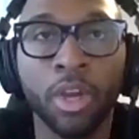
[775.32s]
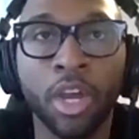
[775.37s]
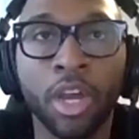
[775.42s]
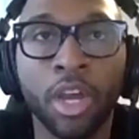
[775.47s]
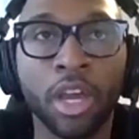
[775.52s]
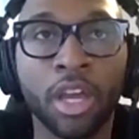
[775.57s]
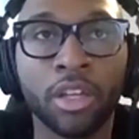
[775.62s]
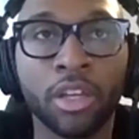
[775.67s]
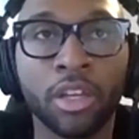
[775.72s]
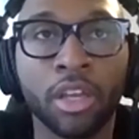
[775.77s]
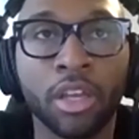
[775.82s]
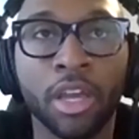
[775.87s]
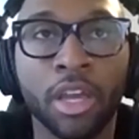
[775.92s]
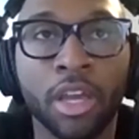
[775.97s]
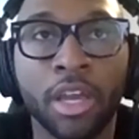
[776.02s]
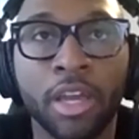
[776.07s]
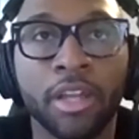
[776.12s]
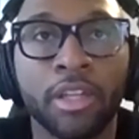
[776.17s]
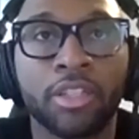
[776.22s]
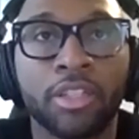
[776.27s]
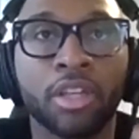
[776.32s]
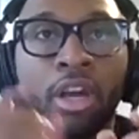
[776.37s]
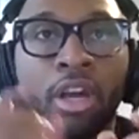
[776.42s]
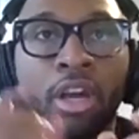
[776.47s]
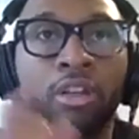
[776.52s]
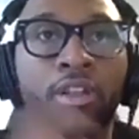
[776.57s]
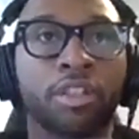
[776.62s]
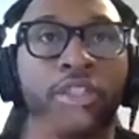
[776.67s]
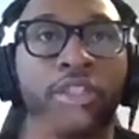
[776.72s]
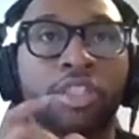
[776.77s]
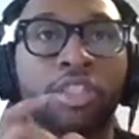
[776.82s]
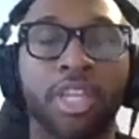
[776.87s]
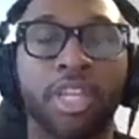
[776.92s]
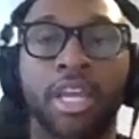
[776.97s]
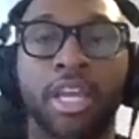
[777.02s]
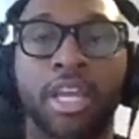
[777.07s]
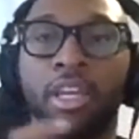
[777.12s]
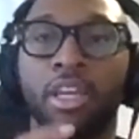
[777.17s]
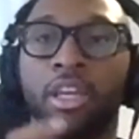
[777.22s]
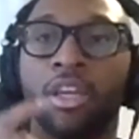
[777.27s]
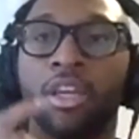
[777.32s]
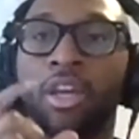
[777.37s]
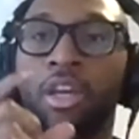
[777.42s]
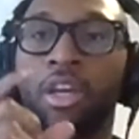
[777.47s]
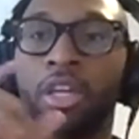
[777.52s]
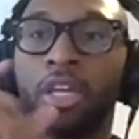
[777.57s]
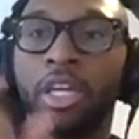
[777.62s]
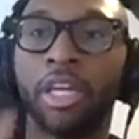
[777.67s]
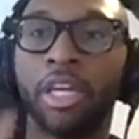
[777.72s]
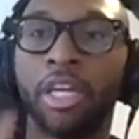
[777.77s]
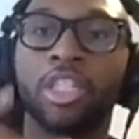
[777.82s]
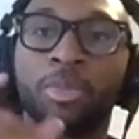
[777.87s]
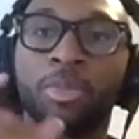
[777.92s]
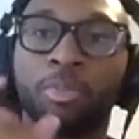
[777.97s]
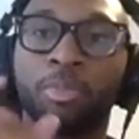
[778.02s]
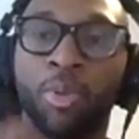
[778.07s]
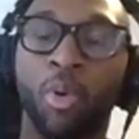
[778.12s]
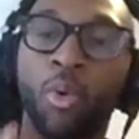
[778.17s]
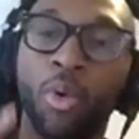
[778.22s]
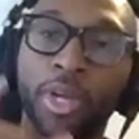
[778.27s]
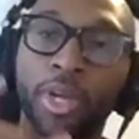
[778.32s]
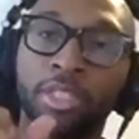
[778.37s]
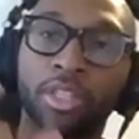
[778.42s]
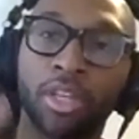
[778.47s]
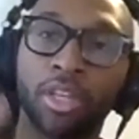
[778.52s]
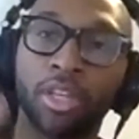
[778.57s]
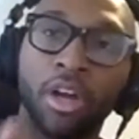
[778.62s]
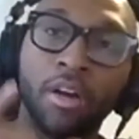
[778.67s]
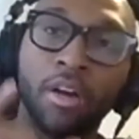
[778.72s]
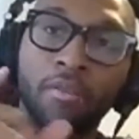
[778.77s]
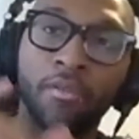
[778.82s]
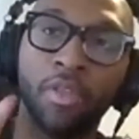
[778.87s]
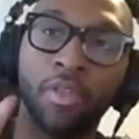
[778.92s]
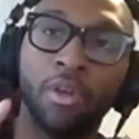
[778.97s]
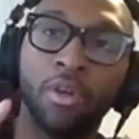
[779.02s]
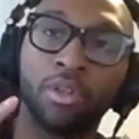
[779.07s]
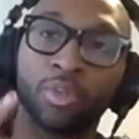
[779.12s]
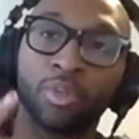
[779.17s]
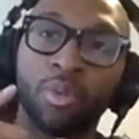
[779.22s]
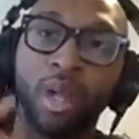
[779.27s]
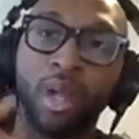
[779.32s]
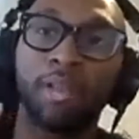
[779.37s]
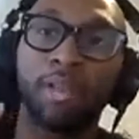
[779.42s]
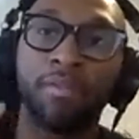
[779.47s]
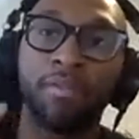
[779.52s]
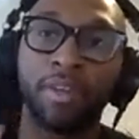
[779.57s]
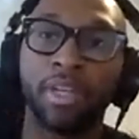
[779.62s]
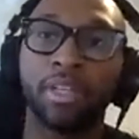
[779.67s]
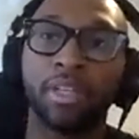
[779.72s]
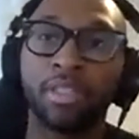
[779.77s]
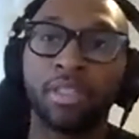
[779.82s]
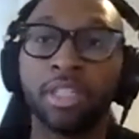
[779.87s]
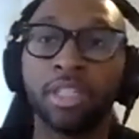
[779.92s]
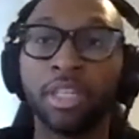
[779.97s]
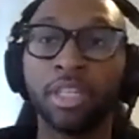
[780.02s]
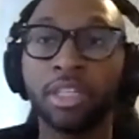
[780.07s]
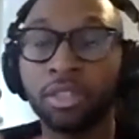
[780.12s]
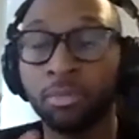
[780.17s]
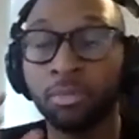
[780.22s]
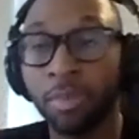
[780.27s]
And it's understanding each points of those relevancies,